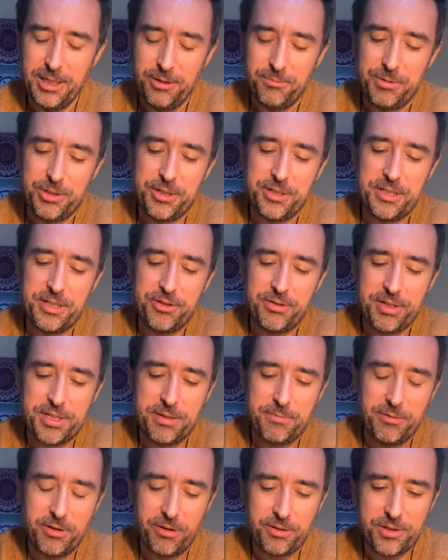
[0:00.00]
Which is
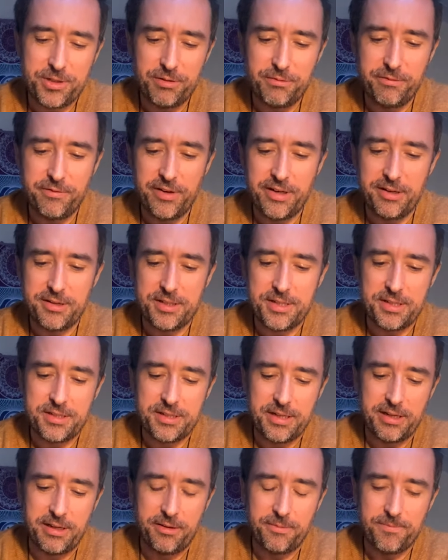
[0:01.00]
interesting. We've got two Venuses
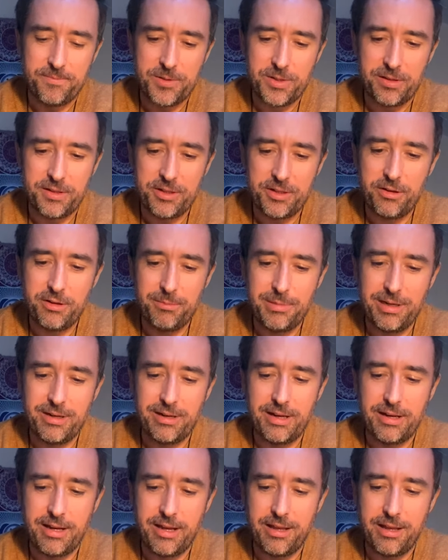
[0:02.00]
here. So this could have
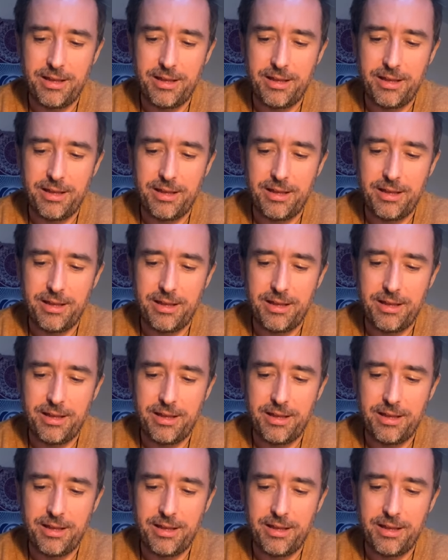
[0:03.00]
been